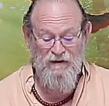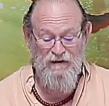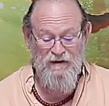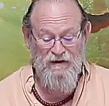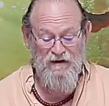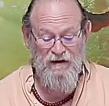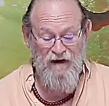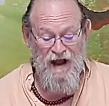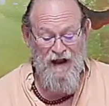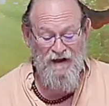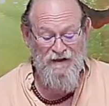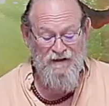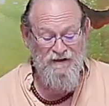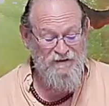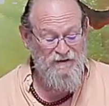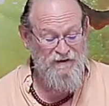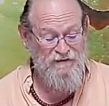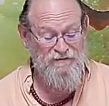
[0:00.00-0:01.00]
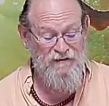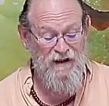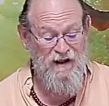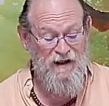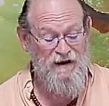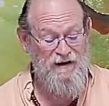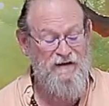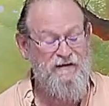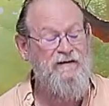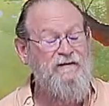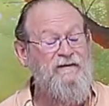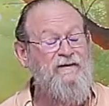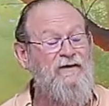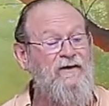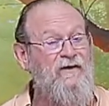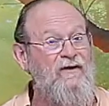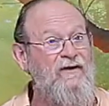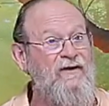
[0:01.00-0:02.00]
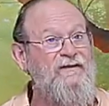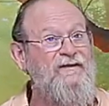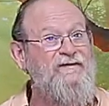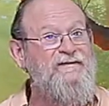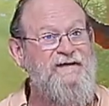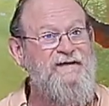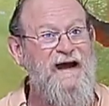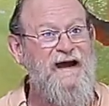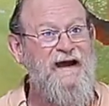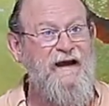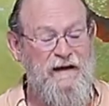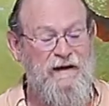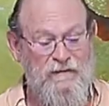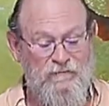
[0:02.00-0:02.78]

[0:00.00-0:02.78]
Like and unlike are the same.